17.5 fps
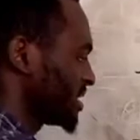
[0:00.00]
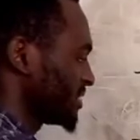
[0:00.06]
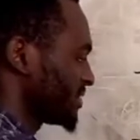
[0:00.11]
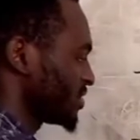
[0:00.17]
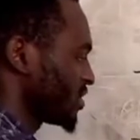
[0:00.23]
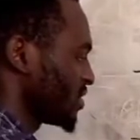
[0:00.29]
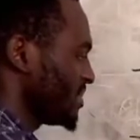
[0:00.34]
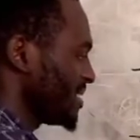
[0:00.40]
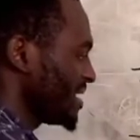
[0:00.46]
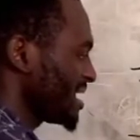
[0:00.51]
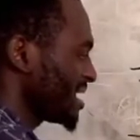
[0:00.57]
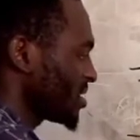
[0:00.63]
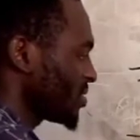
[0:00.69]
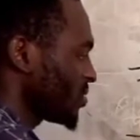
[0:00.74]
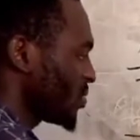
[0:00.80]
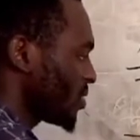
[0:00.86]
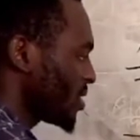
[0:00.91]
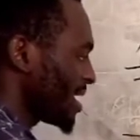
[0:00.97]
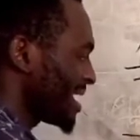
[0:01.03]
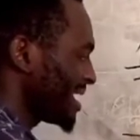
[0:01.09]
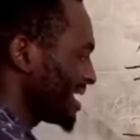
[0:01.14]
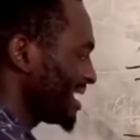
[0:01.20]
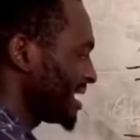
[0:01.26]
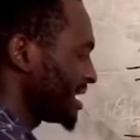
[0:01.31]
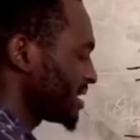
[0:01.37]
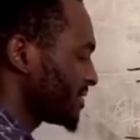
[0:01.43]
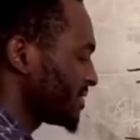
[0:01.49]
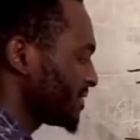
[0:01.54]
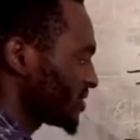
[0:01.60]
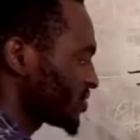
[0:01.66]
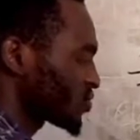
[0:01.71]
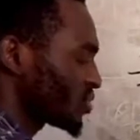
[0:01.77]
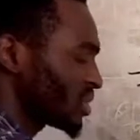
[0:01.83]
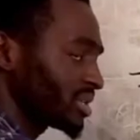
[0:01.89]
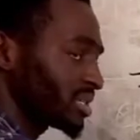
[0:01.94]
So meaning y in the first
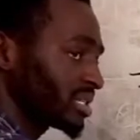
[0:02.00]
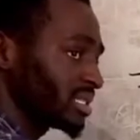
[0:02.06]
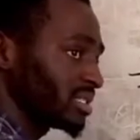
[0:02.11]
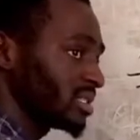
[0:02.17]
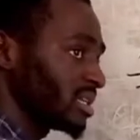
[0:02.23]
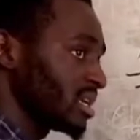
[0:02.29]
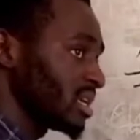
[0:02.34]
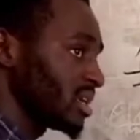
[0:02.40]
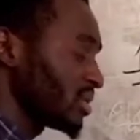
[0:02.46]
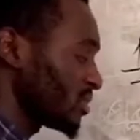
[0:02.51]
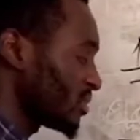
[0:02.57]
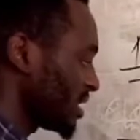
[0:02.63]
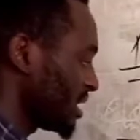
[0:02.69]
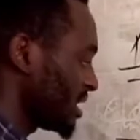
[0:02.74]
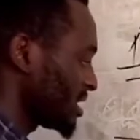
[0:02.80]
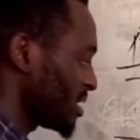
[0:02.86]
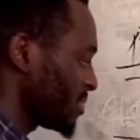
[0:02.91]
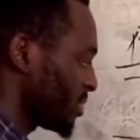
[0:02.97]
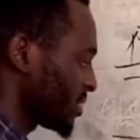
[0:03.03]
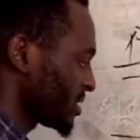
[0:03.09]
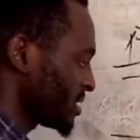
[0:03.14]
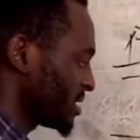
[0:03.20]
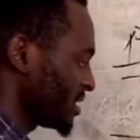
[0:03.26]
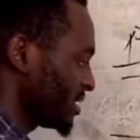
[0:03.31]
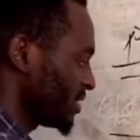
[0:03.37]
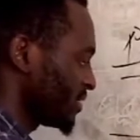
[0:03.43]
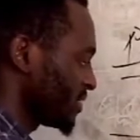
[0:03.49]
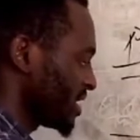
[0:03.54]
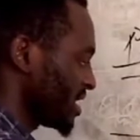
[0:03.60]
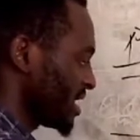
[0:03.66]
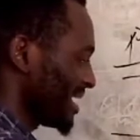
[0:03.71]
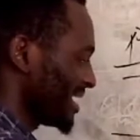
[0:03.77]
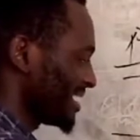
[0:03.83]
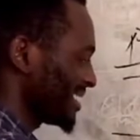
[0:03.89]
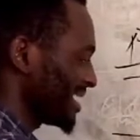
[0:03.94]
quadrant is a positive,
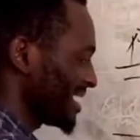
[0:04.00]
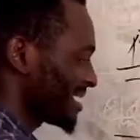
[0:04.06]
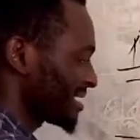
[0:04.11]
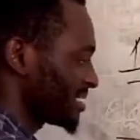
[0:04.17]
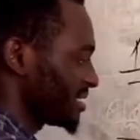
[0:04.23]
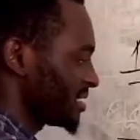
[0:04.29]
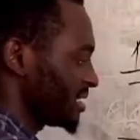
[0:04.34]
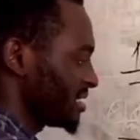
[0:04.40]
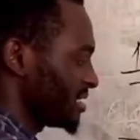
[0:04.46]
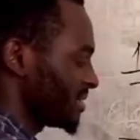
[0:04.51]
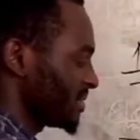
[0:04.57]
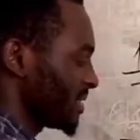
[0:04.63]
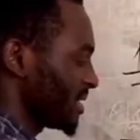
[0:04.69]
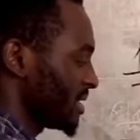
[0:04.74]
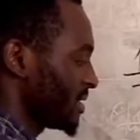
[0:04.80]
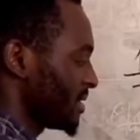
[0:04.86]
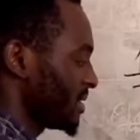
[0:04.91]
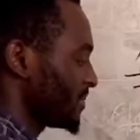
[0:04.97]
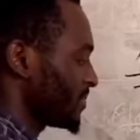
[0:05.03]
and x in the